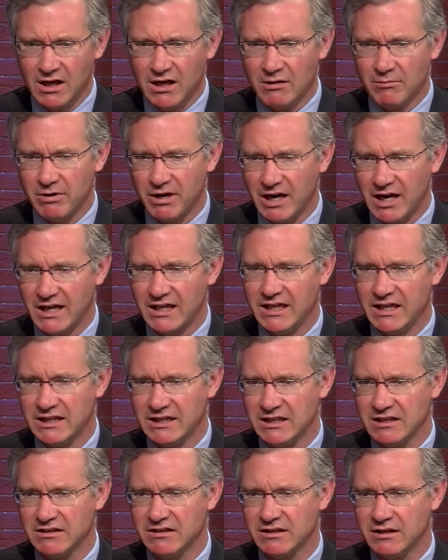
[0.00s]
But I think
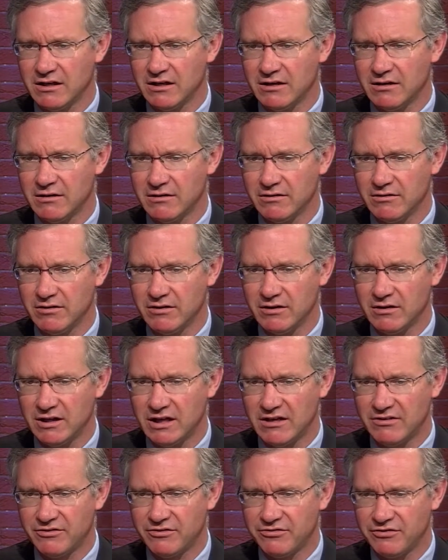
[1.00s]
that the
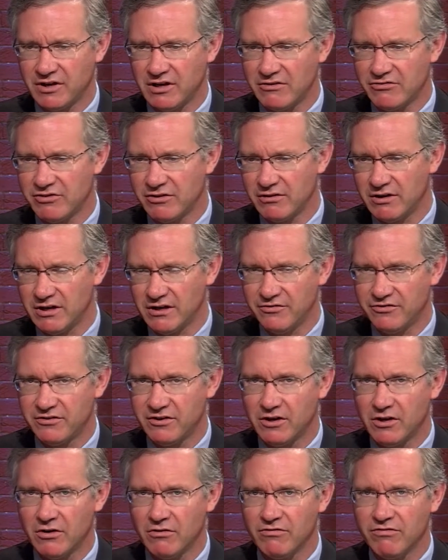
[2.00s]
legislature needs
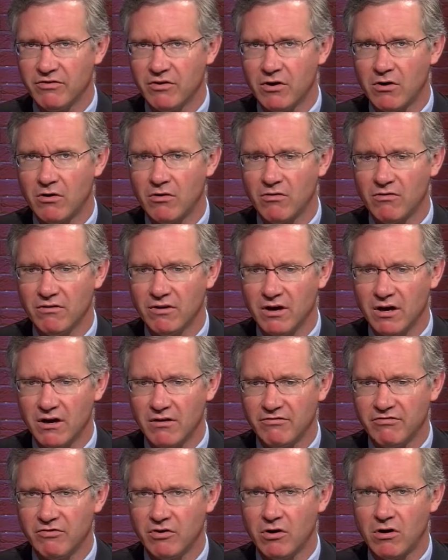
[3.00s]
to go
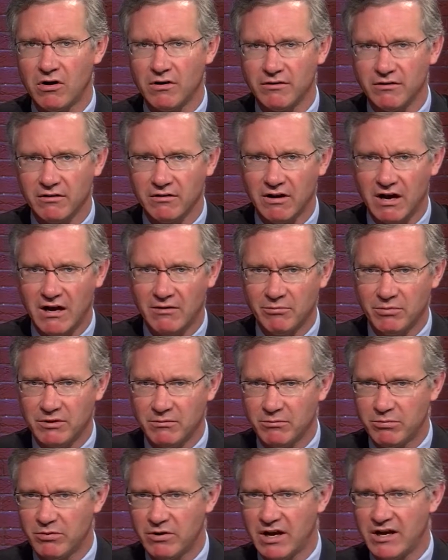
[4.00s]
farther. I've
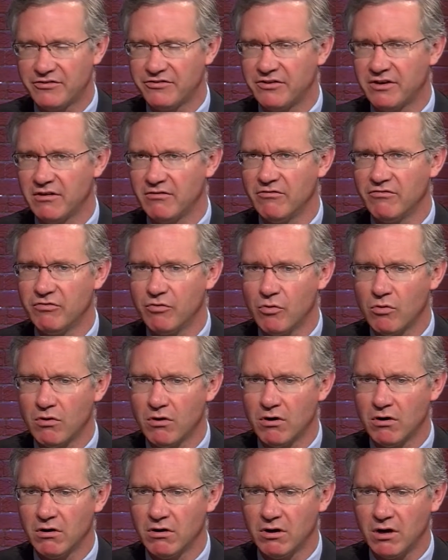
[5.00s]
been pressing
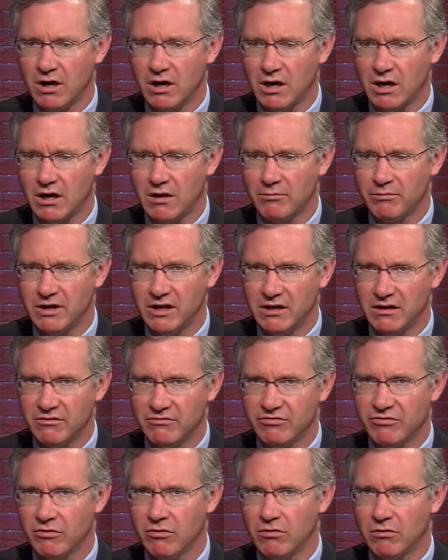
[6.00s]
for
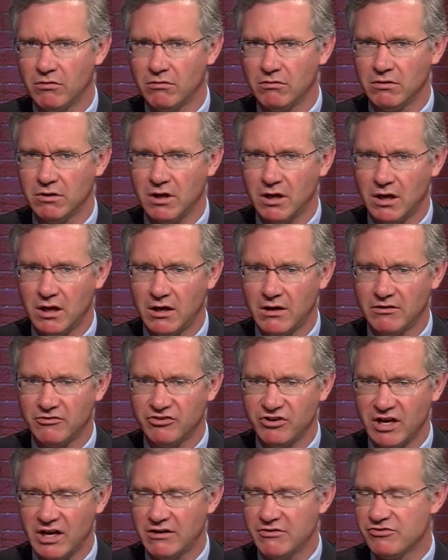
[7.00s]
meaningful
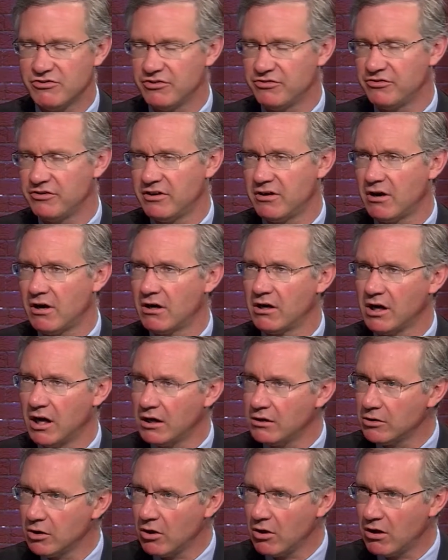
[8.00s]
changes in our
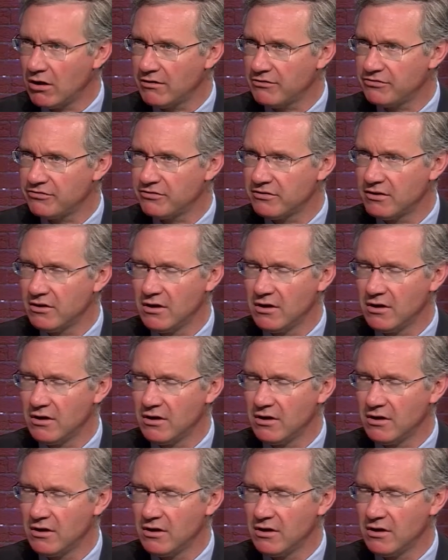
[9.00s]
gun laws.